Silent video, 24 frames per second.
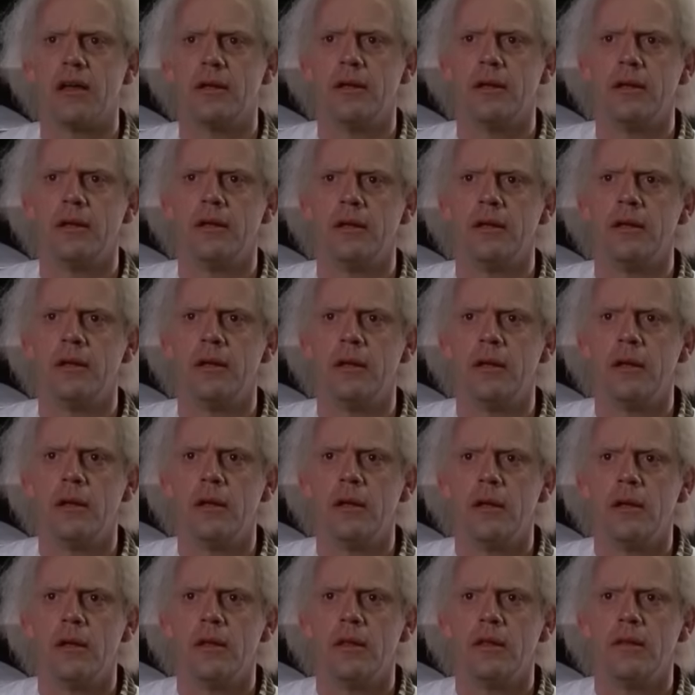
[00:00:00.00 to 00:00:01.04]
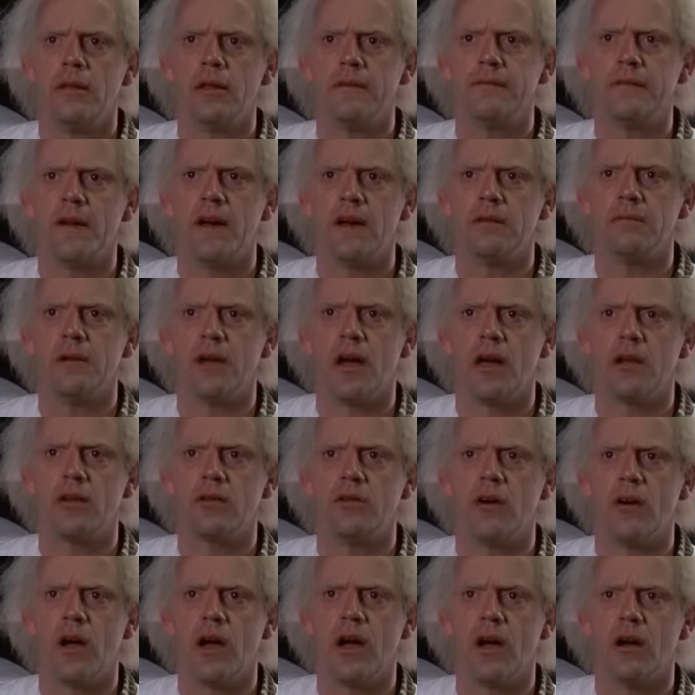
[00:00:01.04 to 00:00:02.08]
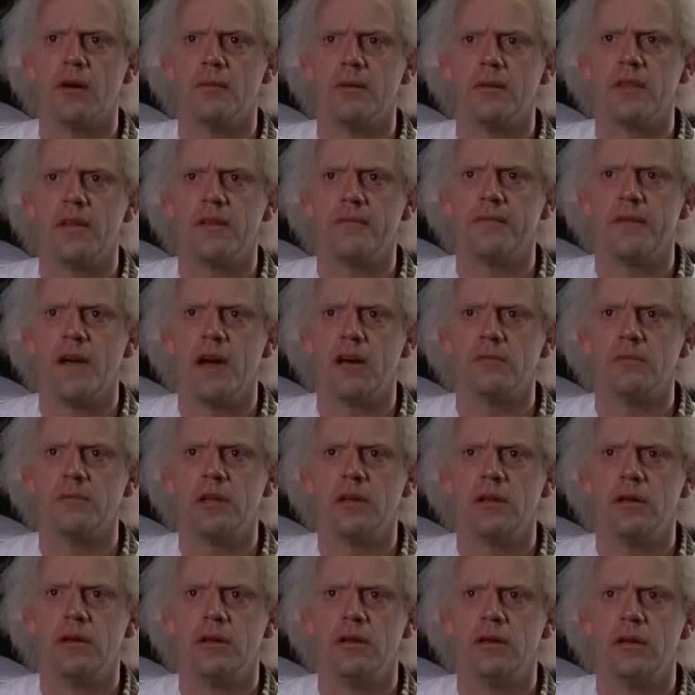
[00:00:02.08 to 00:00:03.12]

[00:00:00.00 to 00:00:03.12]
God. They found me. I don't know how, but they found me.